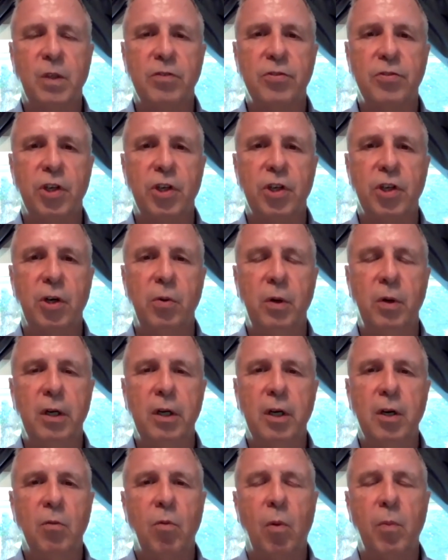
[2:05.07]
So
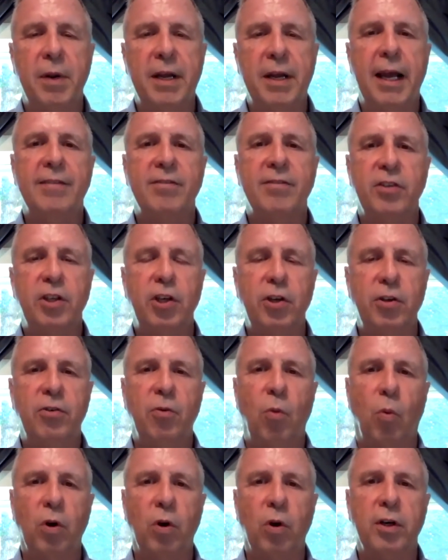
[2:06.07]
when we
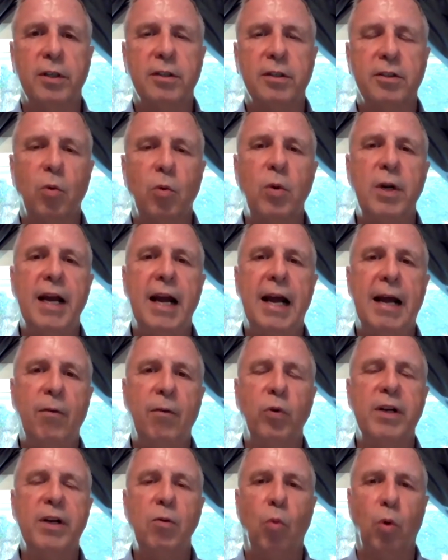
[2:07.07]
execute the work, do we
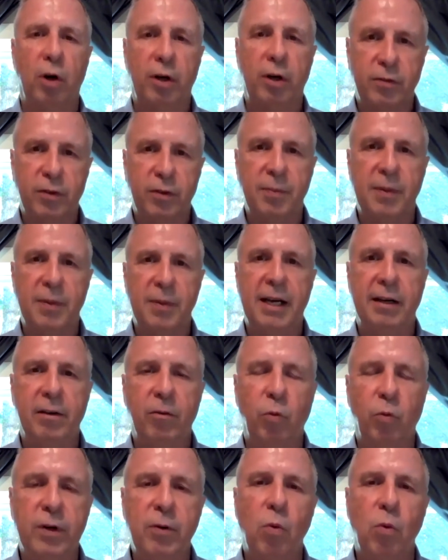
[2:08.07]
have rework from that?
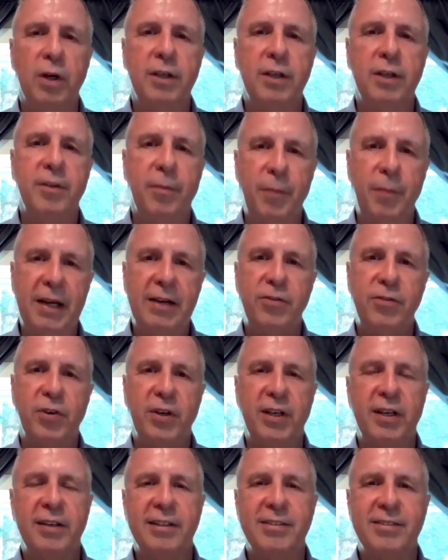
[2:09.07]
Rework's a
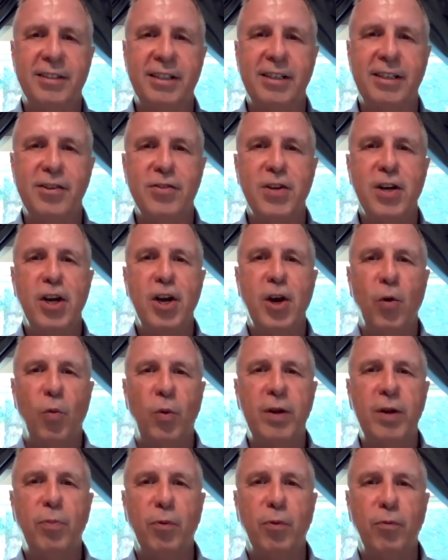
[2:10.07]
metric that says
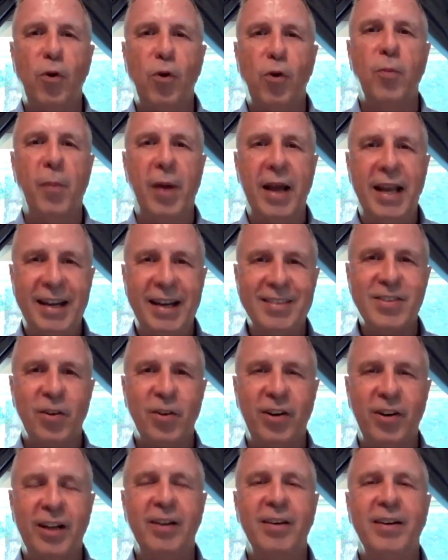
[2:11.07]
we perform maintenance
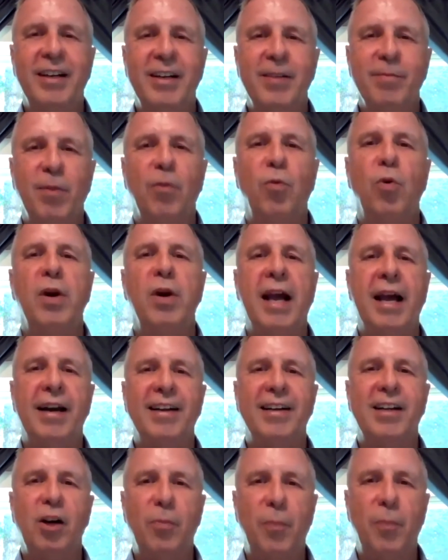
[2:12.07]
on it, but we had
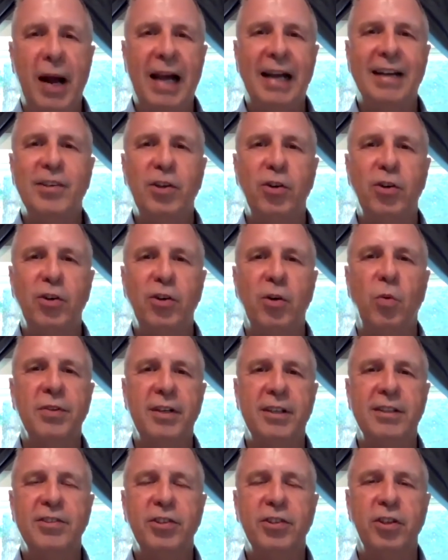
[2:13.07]
to go back to it
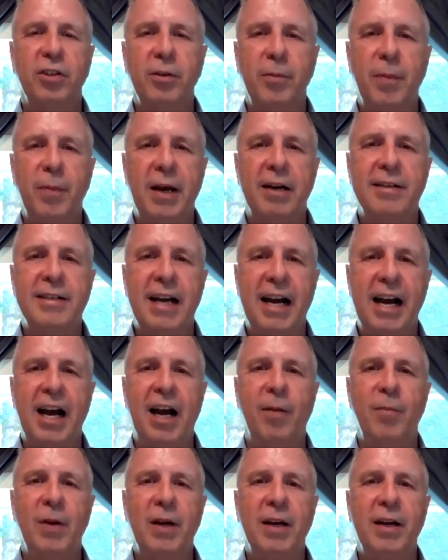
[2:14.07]
within a certain amount of
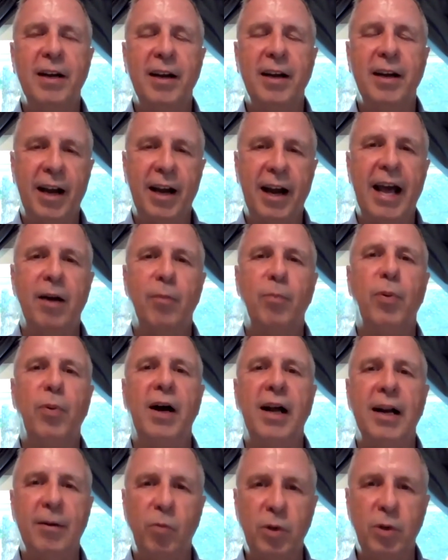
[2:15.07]
time and had a
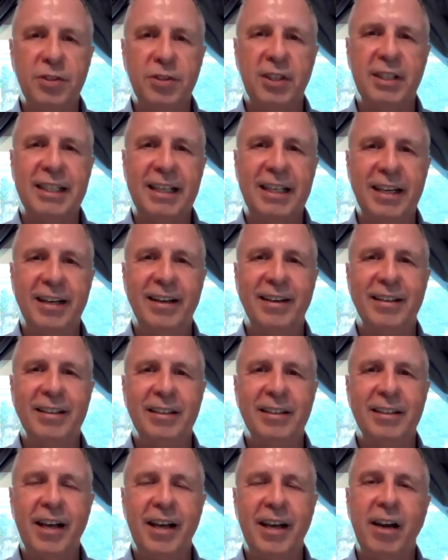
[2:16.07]
problem with it again.
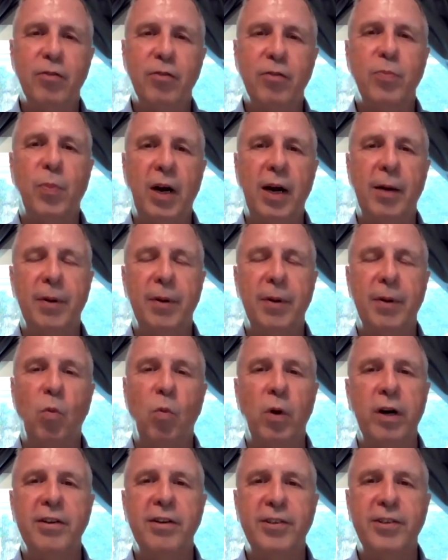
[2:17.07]
And it's probably
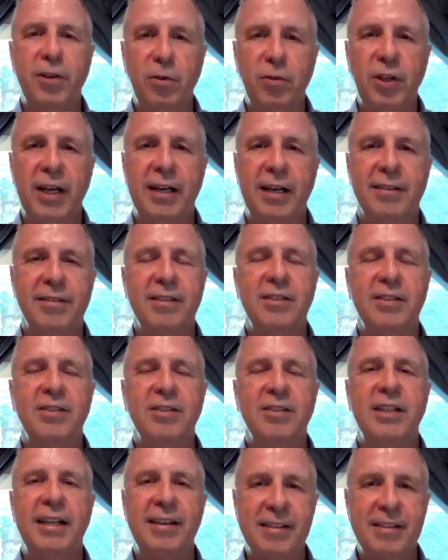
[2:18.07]
one or two things.
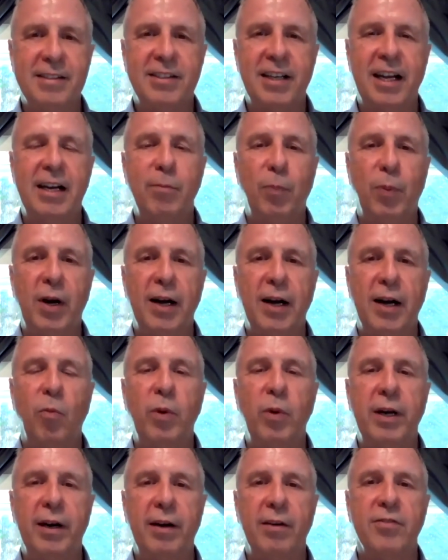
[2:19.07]
It's either the same
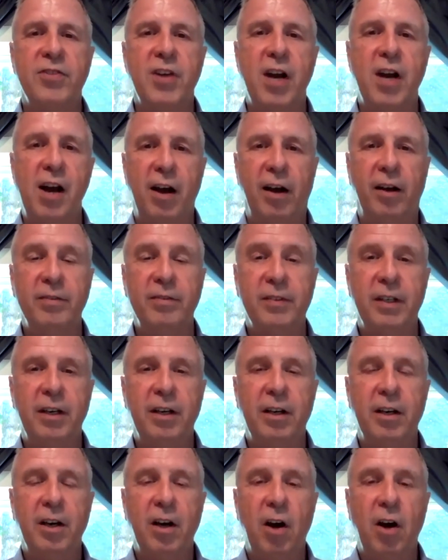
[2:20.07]
problem we didn't solve
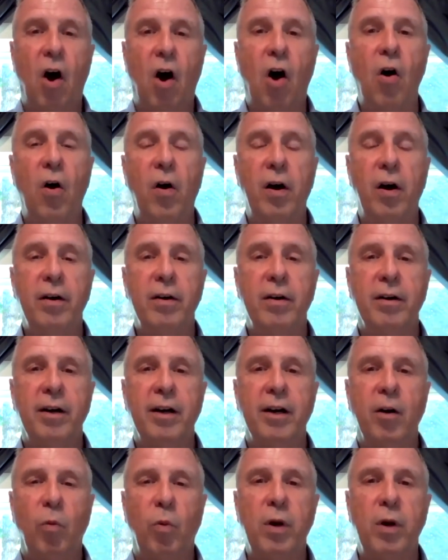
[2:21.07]
or
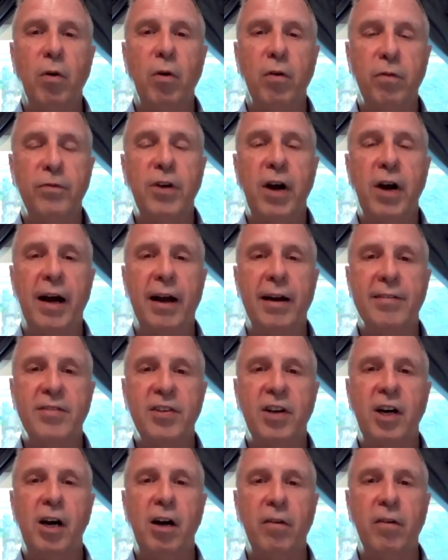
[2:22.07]
we were trying to
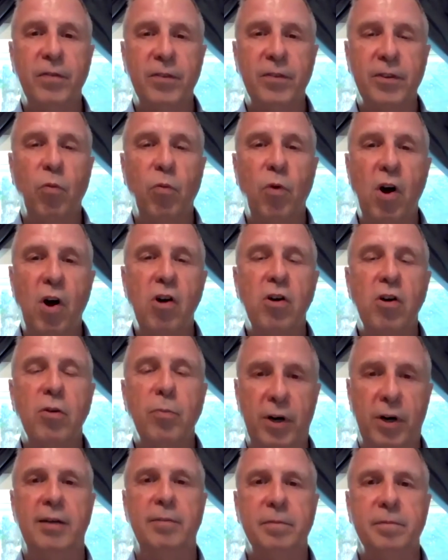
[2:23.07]
solve the
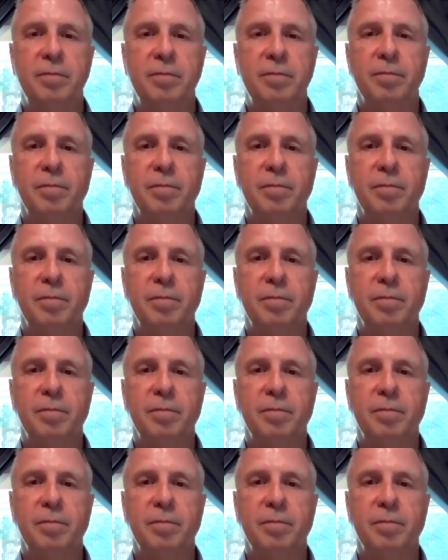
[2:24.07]
wrong problem.